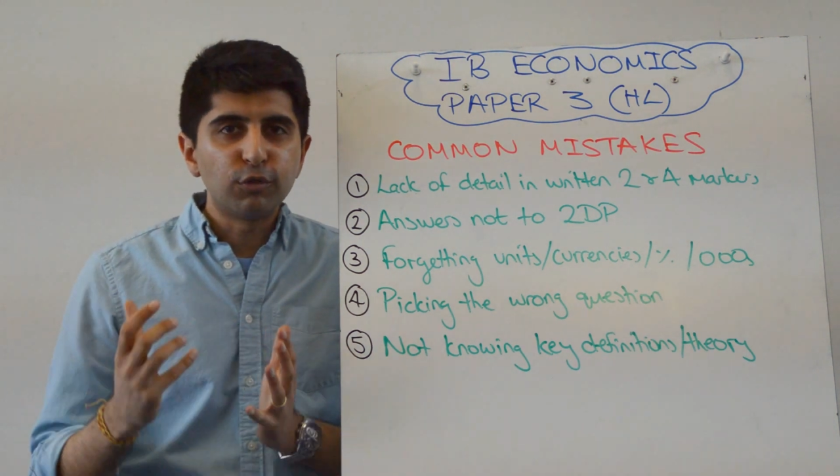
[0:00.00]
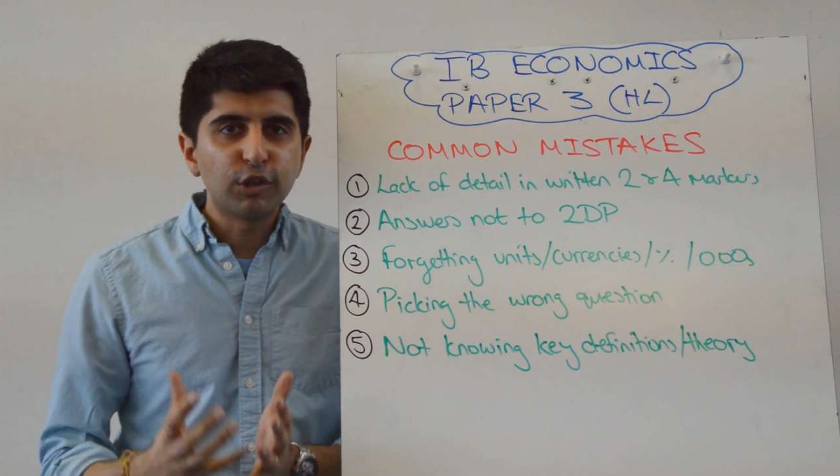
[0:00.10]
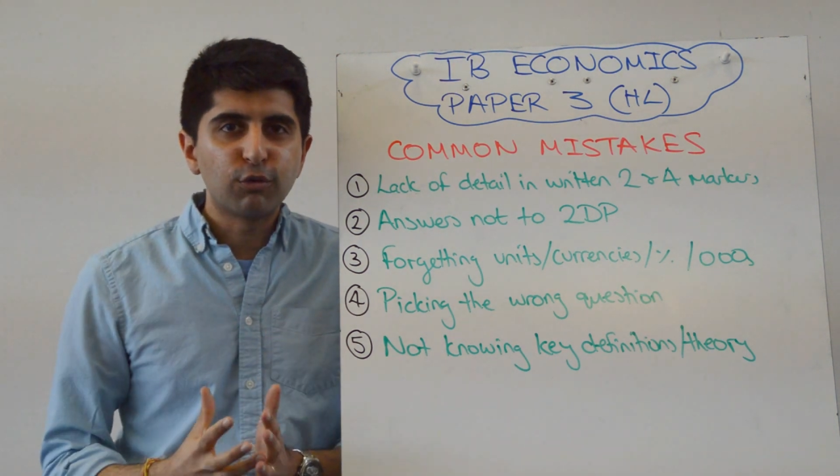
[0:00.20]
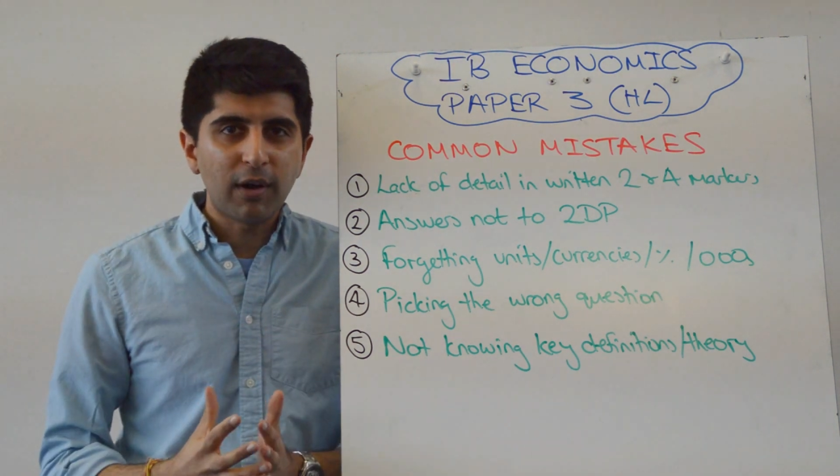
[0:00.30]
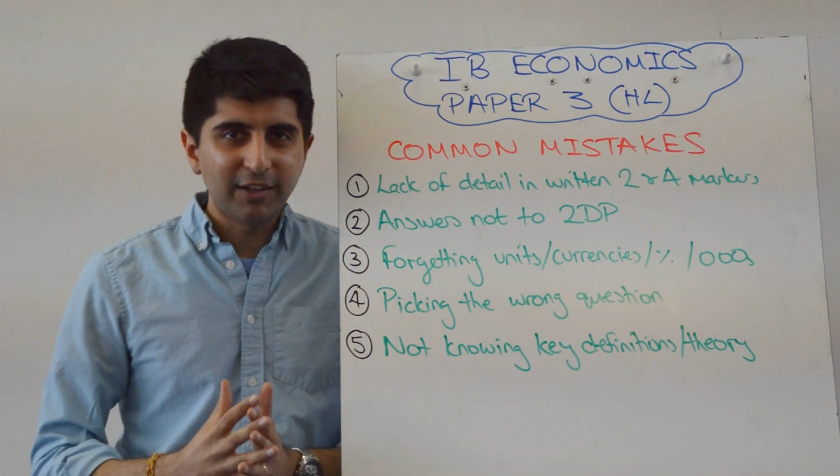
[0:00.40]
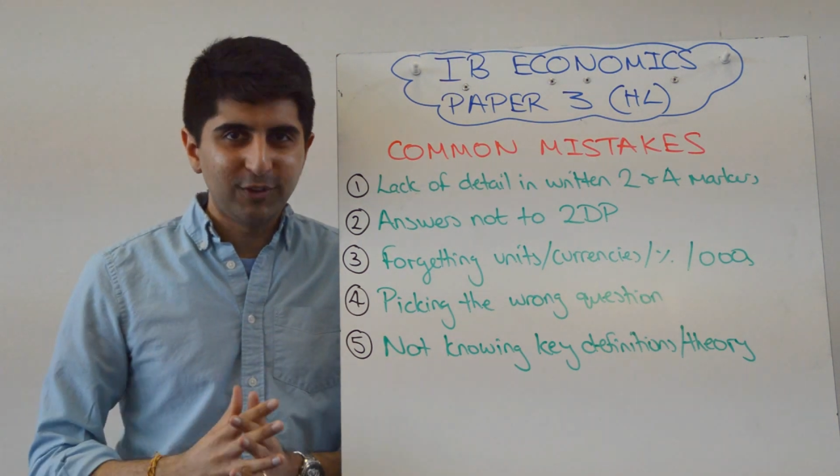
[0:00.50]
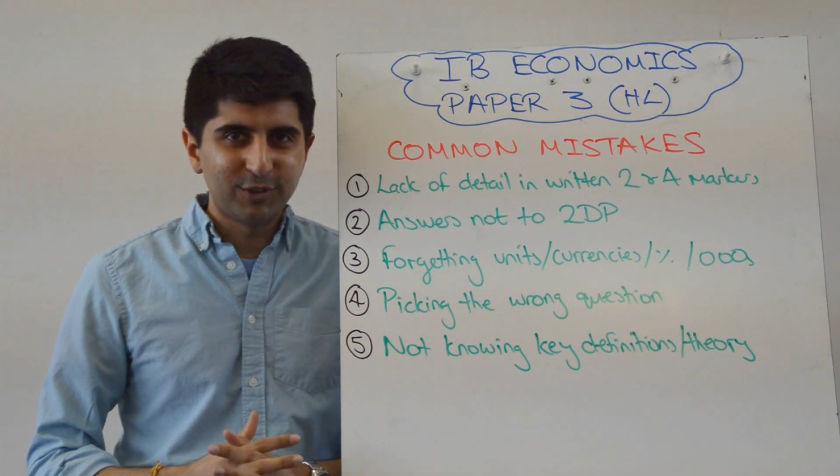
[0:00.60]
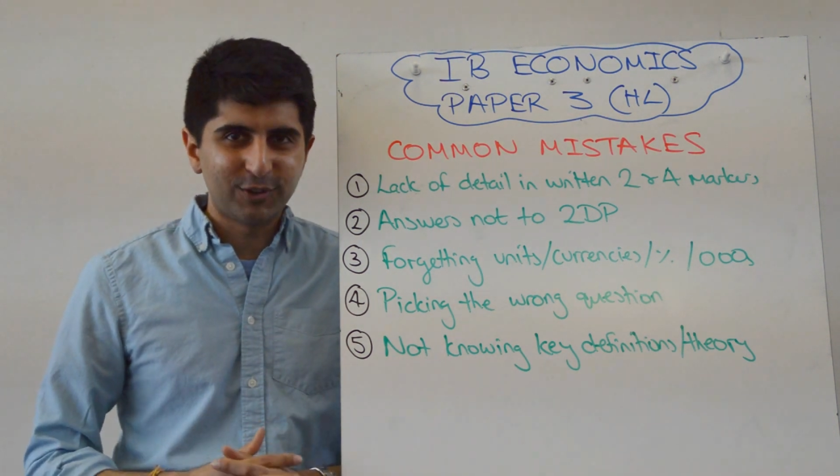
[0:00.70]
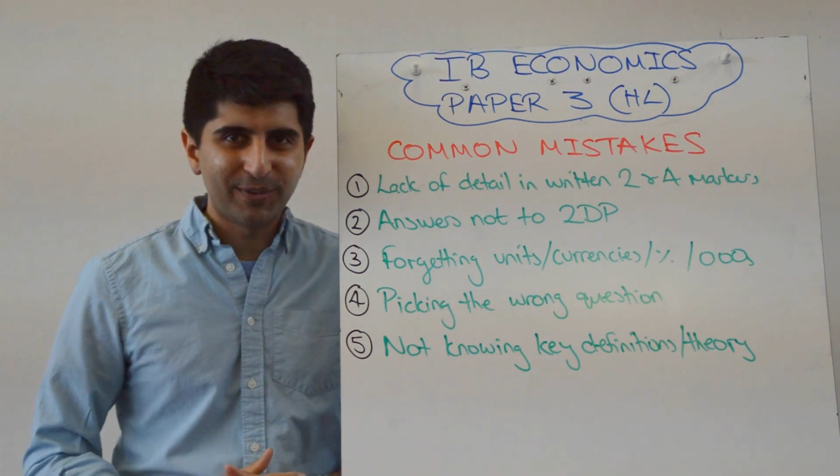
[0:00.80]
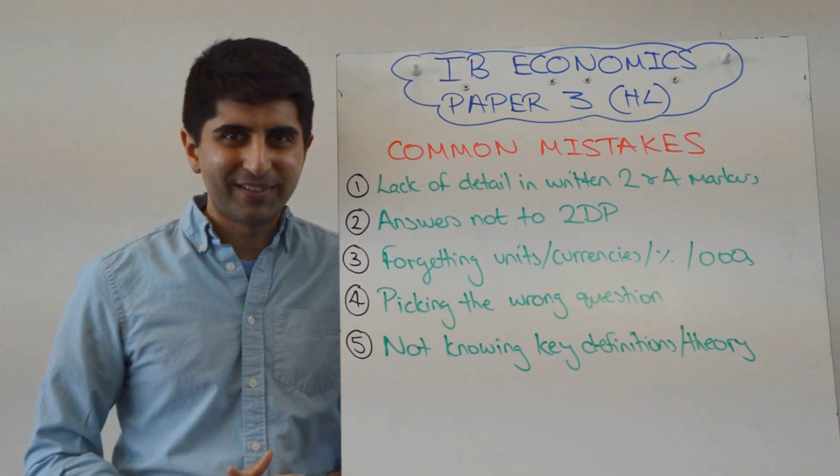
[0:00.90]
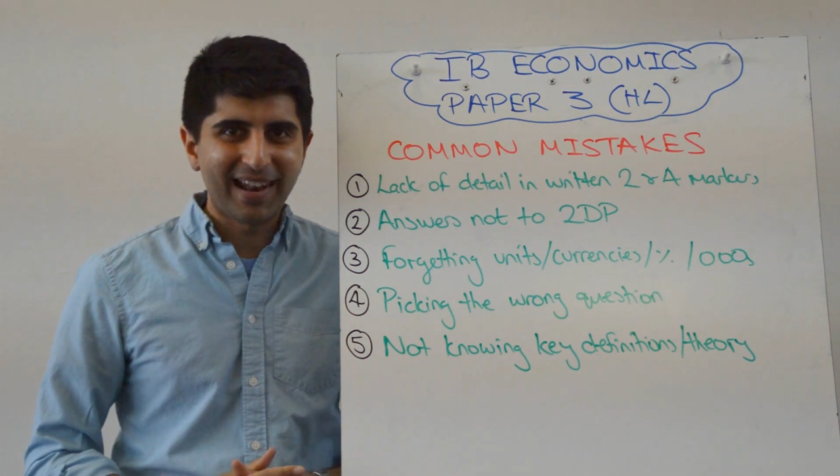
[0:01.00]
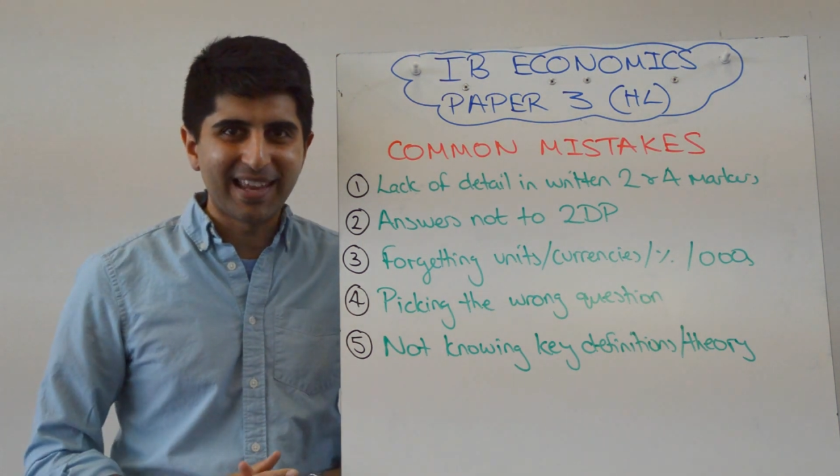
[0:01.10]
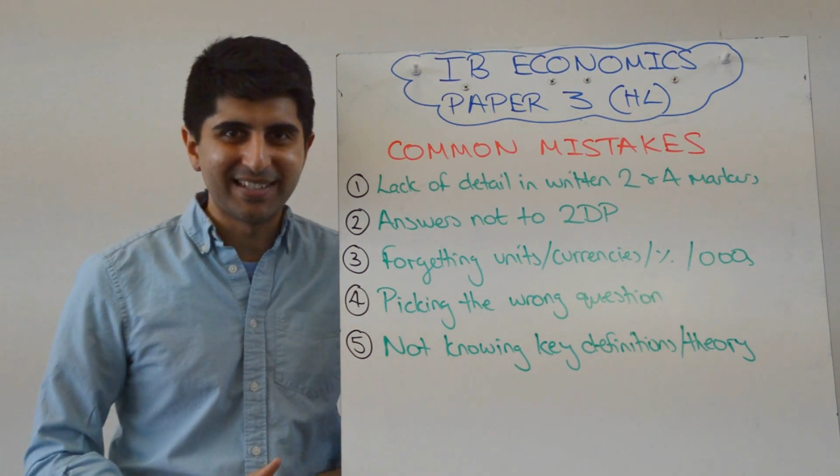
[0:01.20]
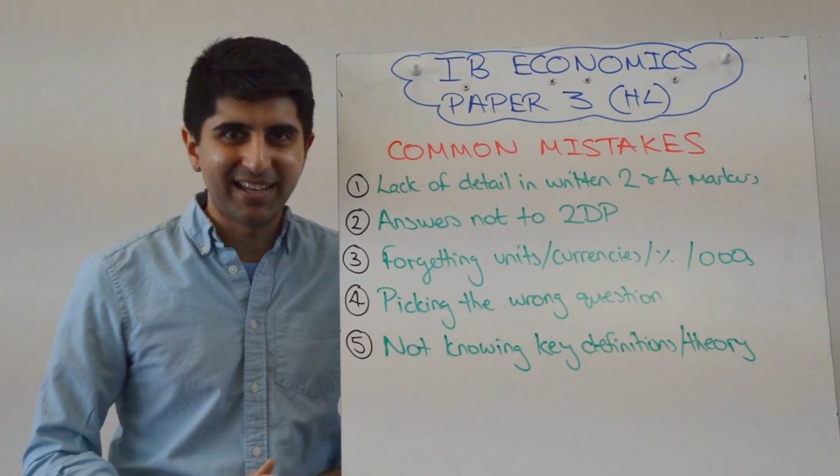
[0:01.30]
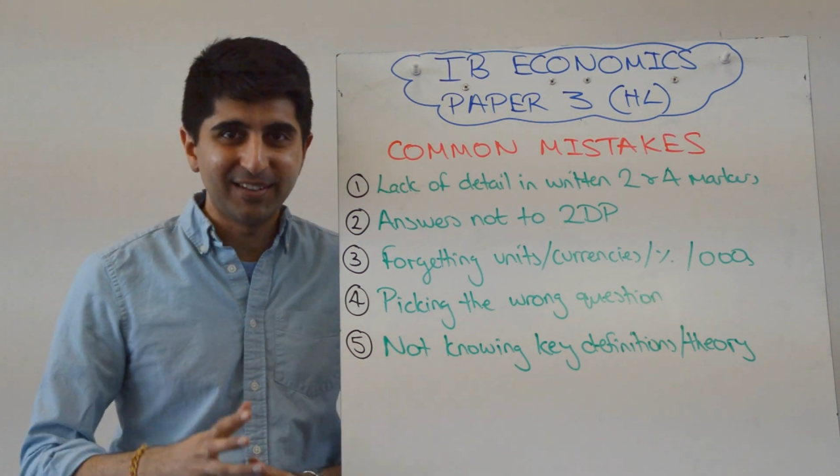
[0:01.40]
regret your choice
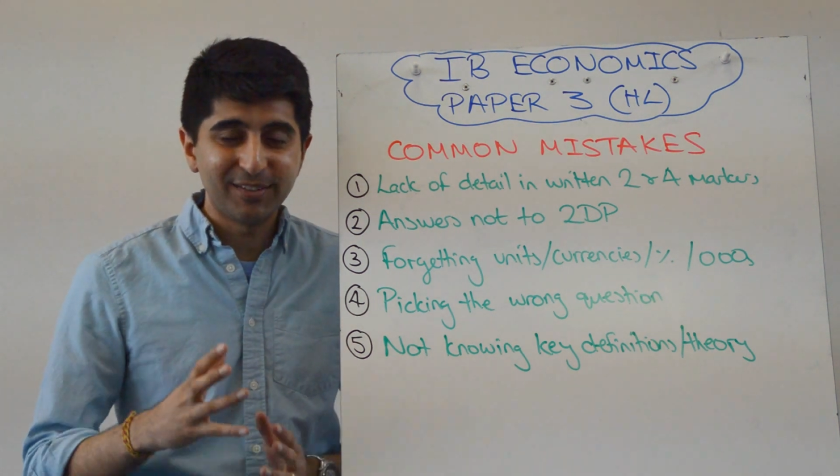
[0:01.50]
later.